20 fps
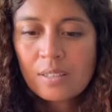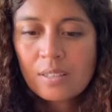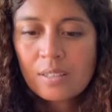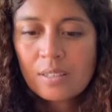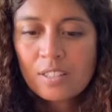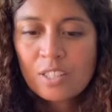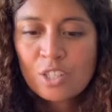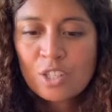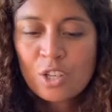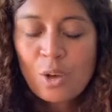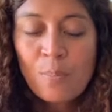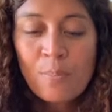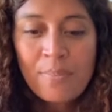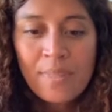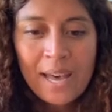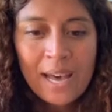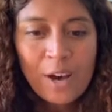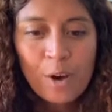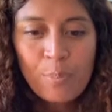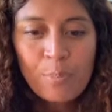sum
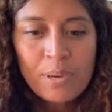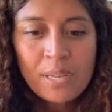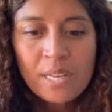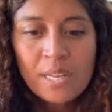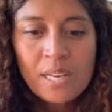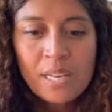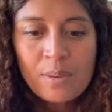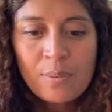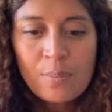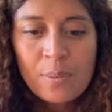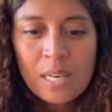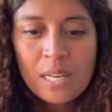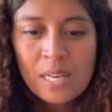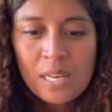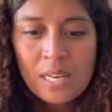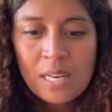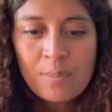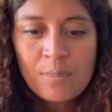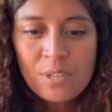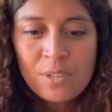that up in an
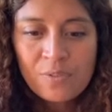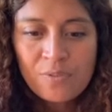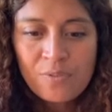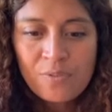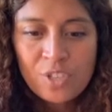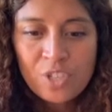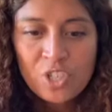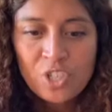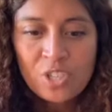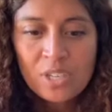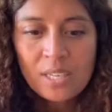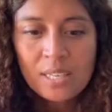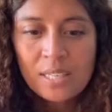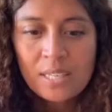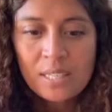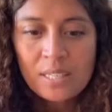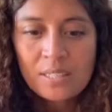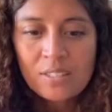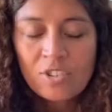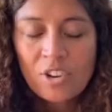image
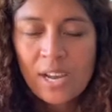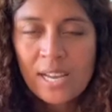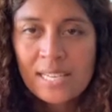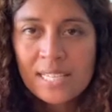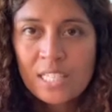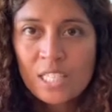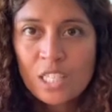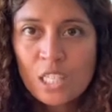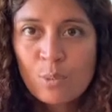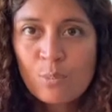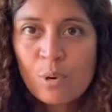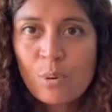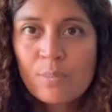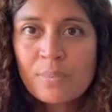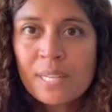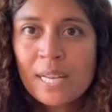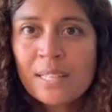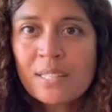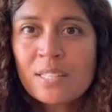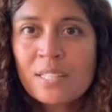visually, trying to sum up
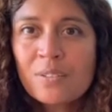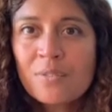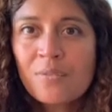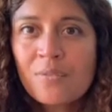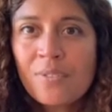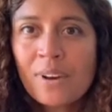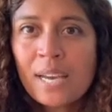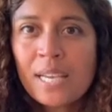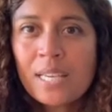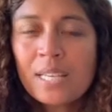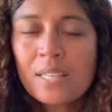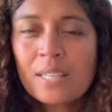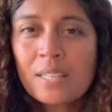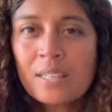dance and fight.